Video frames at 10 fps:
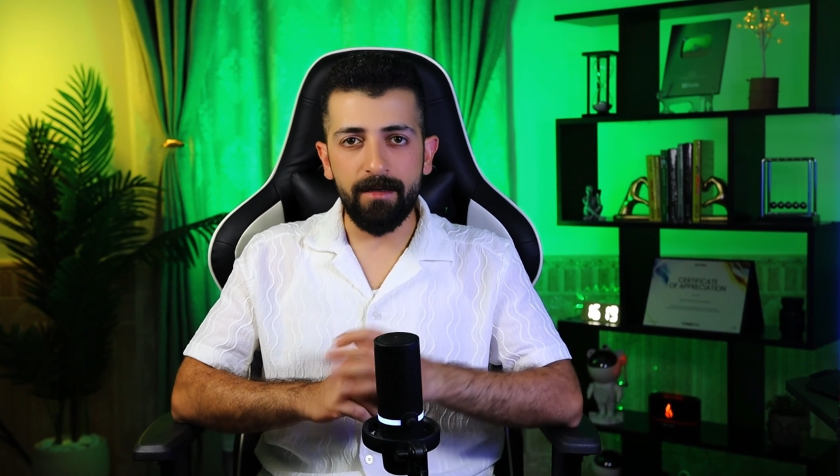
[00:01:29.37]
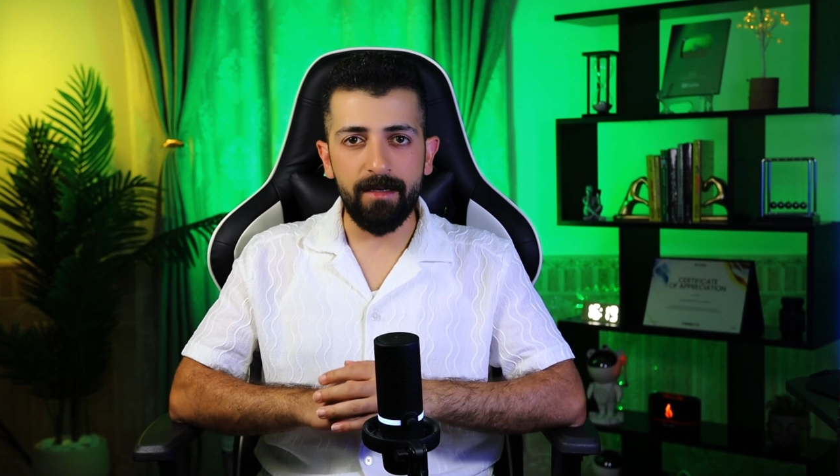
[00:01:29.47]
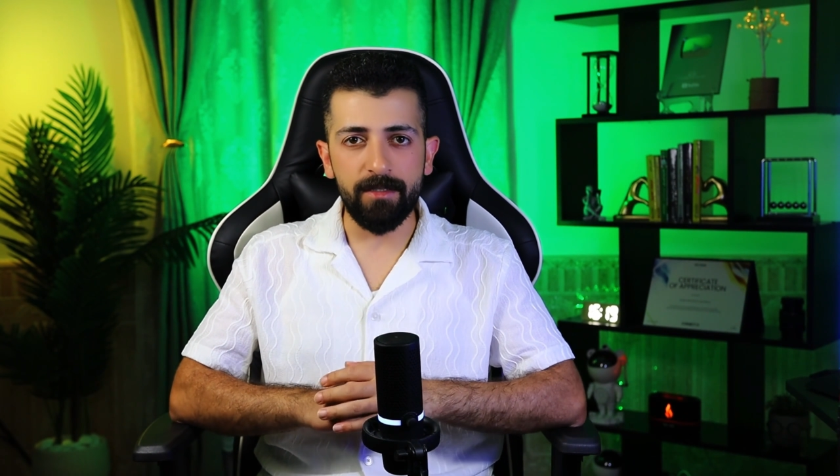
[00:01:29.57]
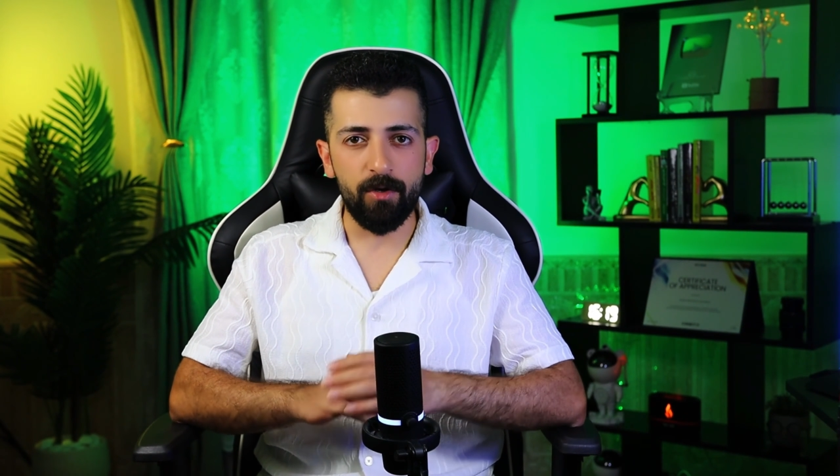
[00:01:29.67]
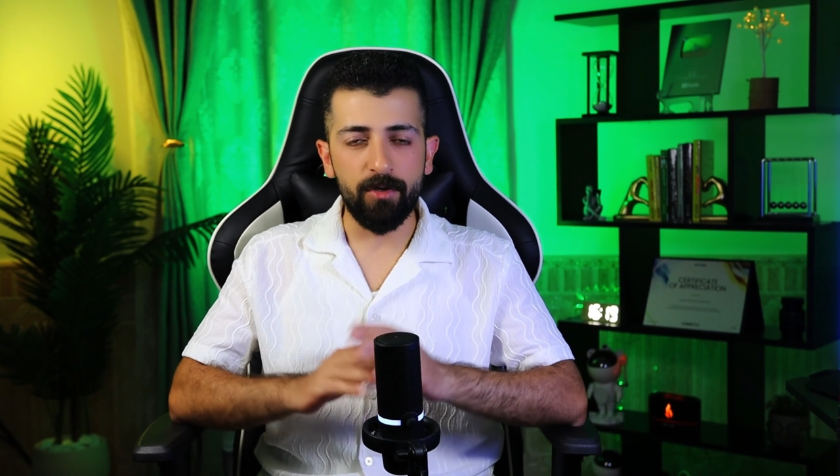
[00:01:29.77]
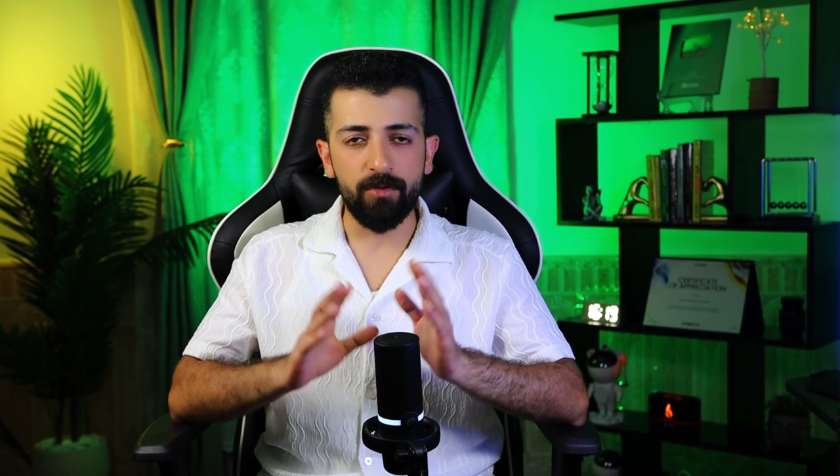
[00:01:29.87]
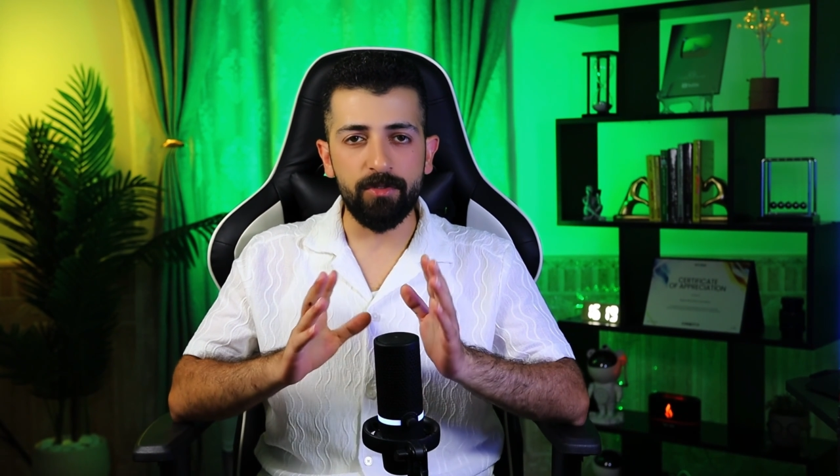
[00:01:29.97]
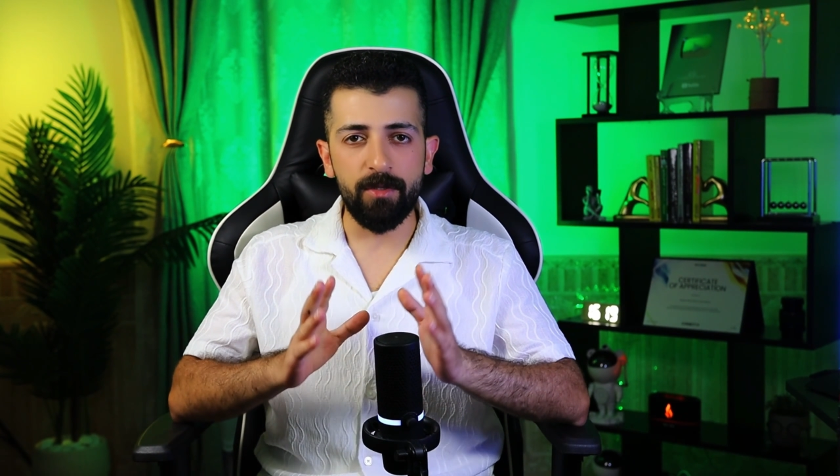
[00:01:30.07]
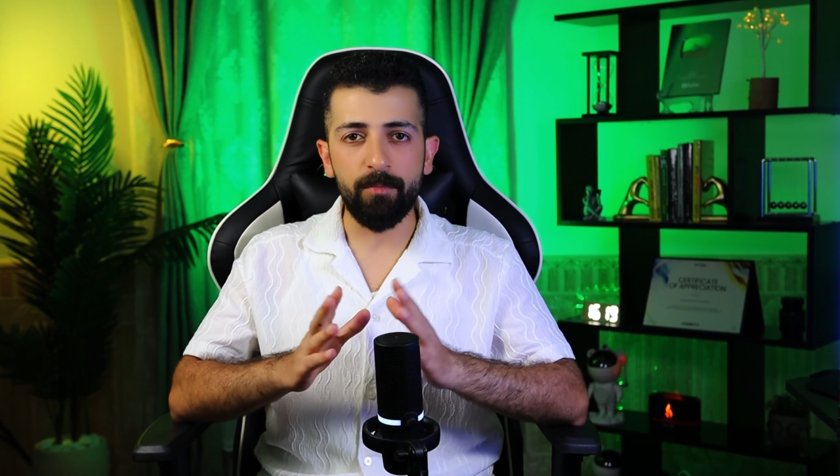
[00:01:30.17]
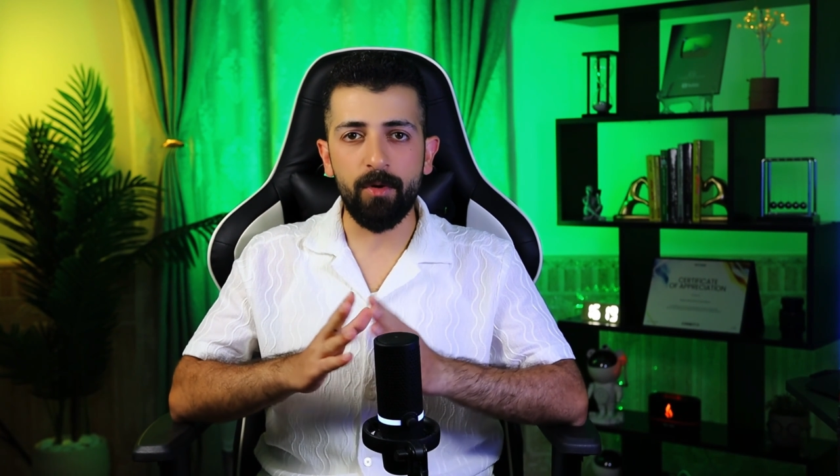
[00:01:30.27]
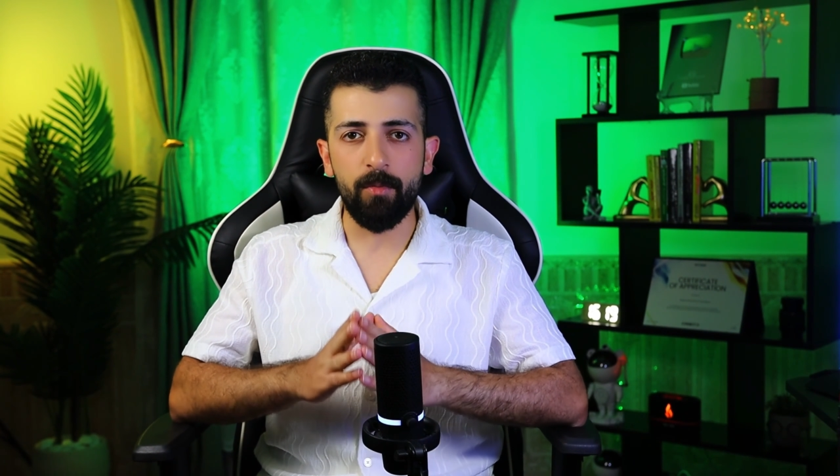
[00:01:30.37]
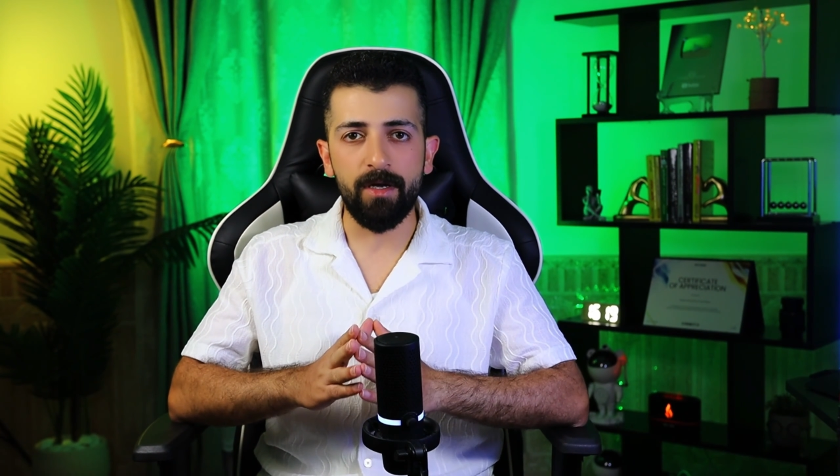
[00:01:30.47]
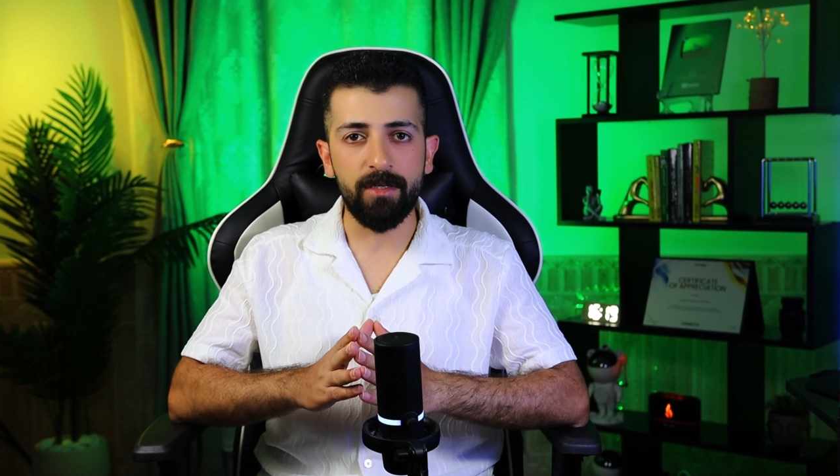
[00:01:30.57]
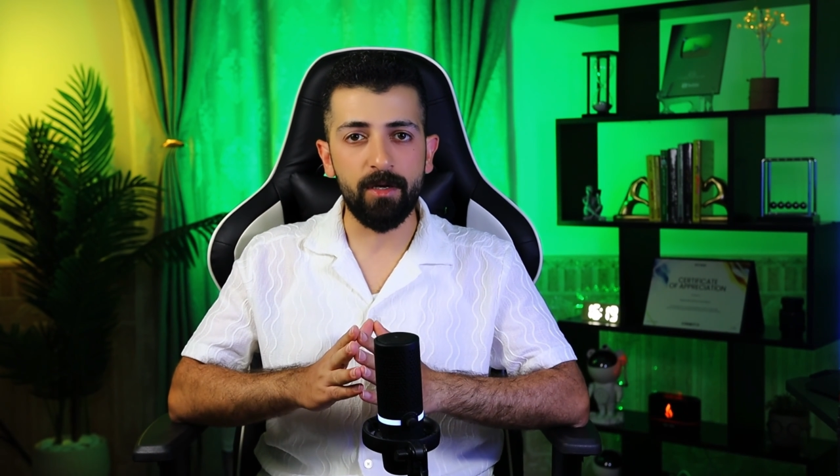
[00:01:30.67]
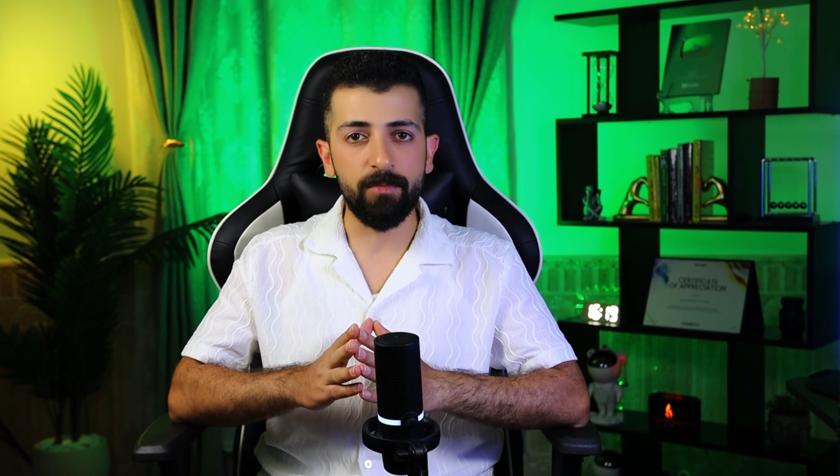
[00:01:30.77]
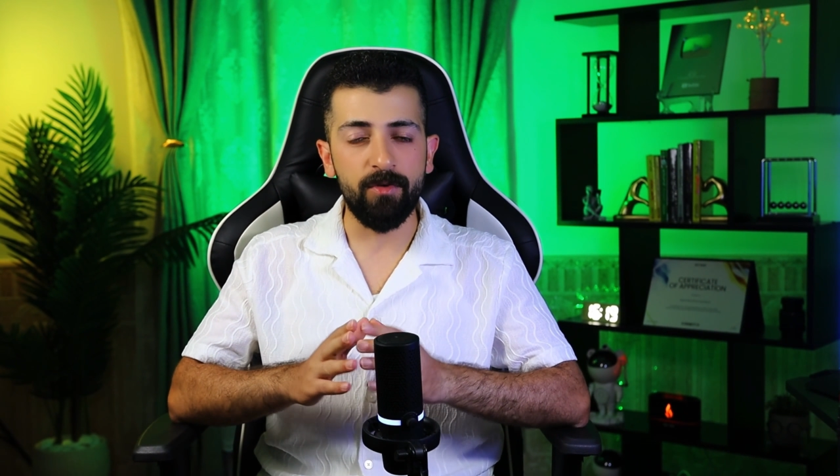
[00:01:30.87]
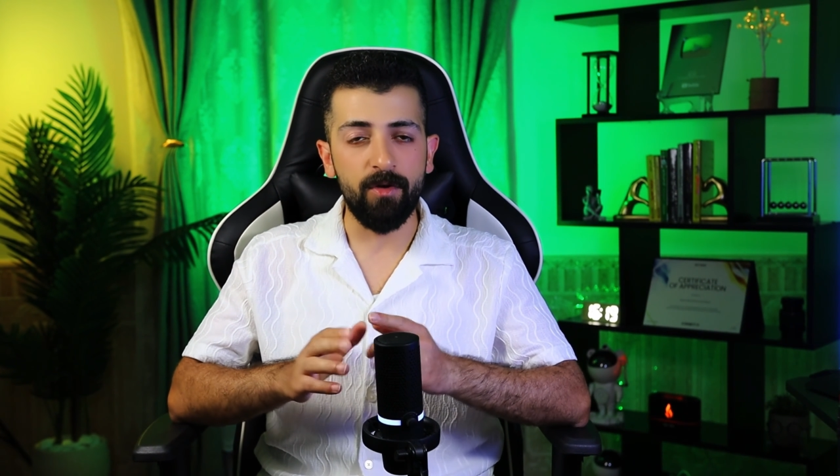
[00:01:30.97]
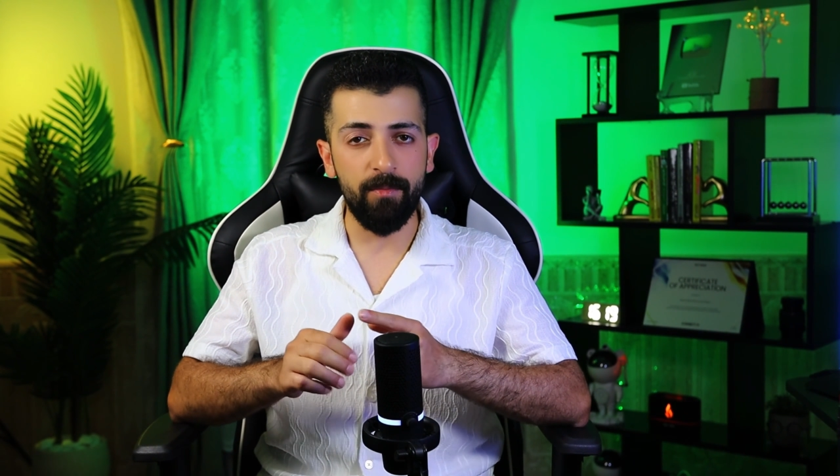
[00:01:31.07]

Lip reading: It's also simple when it comes to the